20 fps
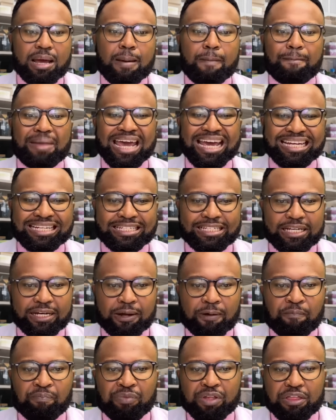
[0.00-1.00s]

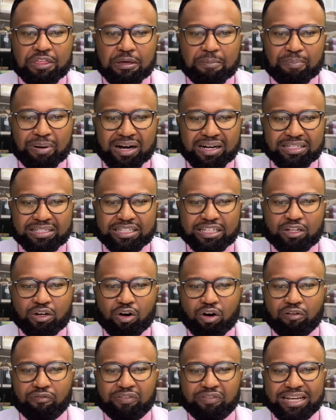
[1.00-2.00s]
pending the passing
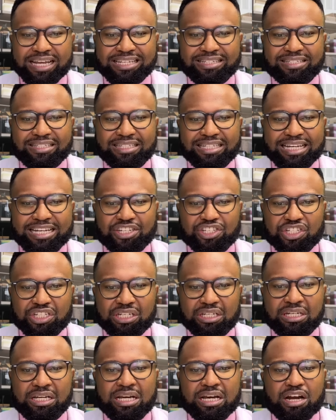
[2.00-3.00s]
of
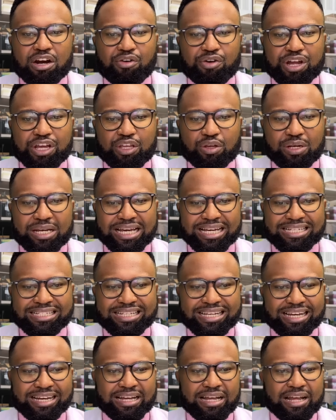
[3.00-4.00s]
legislation
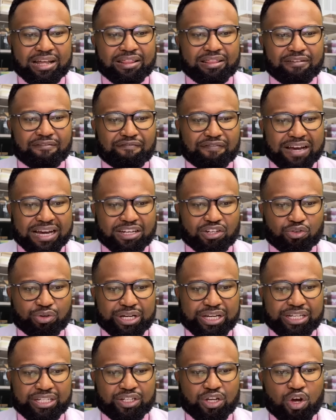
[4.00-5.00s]
regulating the VAT
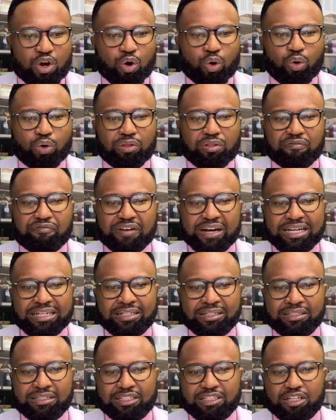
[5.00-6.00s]
rate or the
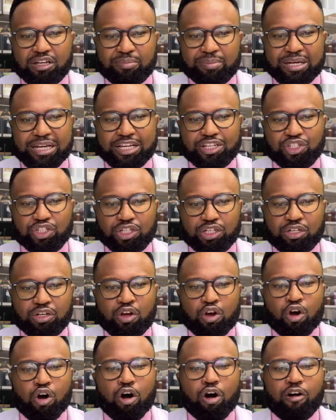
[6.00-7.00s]
final determination
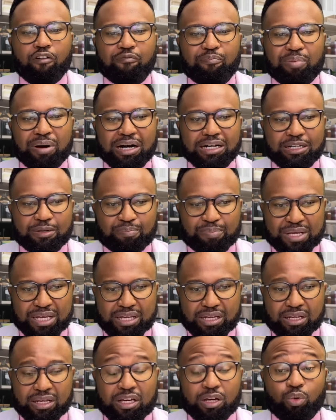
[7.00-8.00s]
of Part
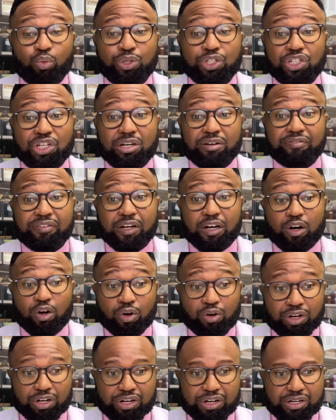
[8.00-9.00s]
B, whichever
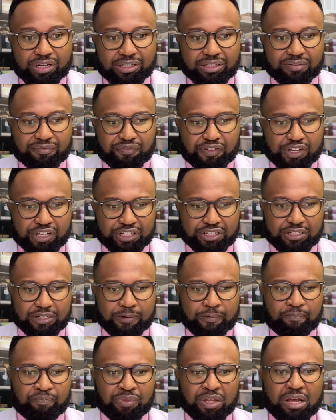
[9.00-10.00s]
occurs first.
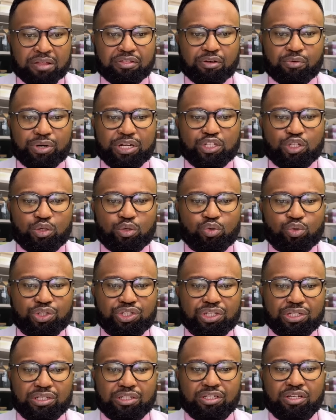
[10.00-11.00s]
The
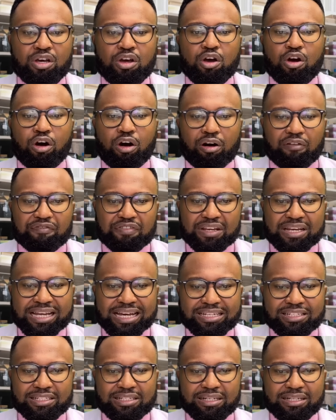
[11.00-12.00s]
resolutions of the
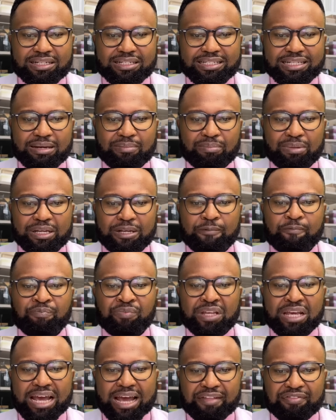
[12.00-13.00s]
National Assembly
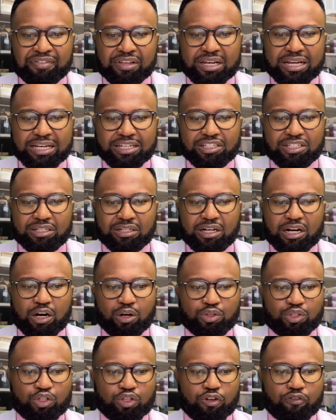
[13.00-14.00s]
and the National
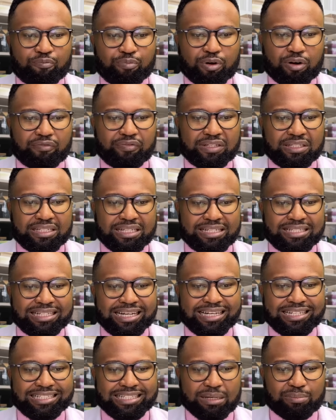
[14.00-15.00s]
Council of Provinces
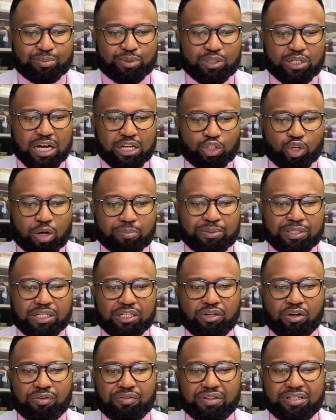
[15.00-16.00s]
adopted
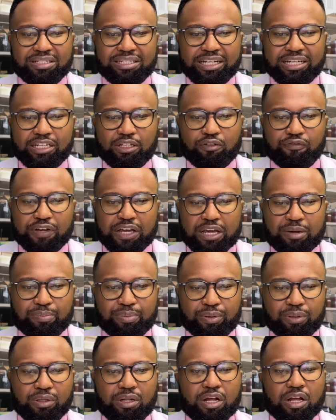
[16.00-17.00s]
on the 2nd of
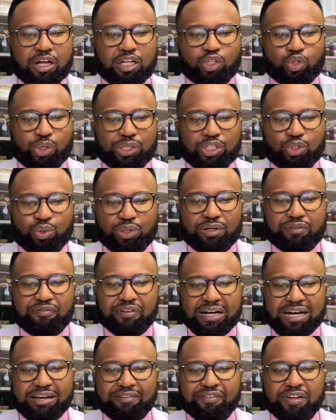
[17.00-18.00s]
April
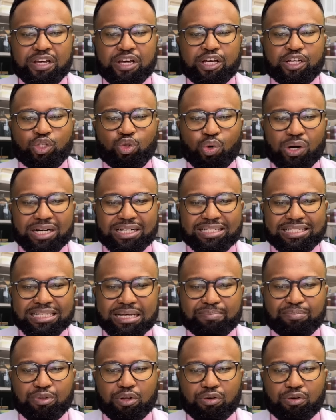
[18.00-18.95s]
2025 to accept the